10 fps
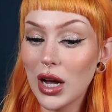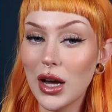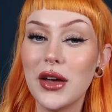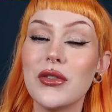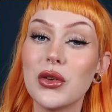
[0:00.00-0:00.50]

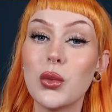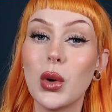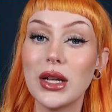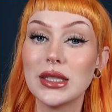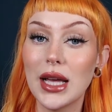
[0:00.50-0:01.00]
I
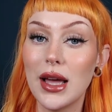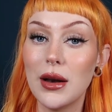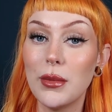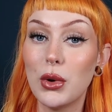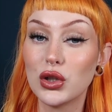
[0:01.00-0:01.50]
went
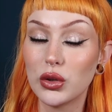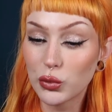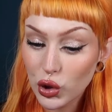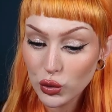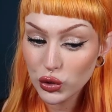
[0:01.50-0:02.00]
and bought some
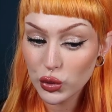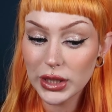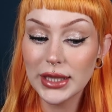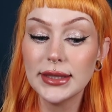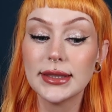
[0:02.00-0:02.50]

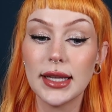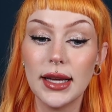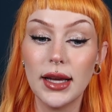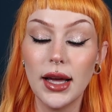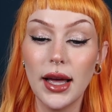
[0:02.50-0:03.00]
groceries
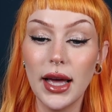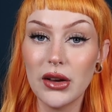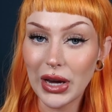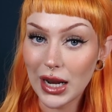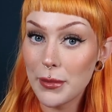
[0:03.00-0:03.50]
and
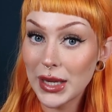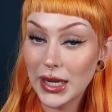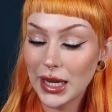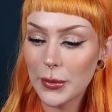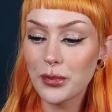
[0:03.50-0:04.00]
I had a
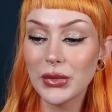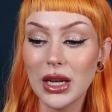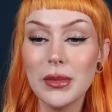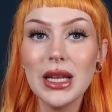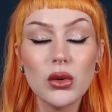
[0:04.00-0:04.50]
meeting,
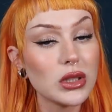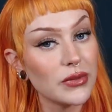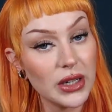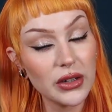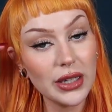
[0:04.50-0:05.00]
and the meeting was
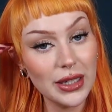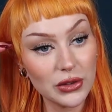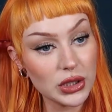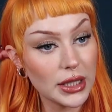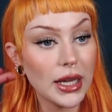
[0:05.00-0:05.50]
very
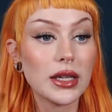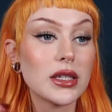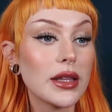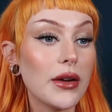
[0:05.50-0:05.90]
interesting actually.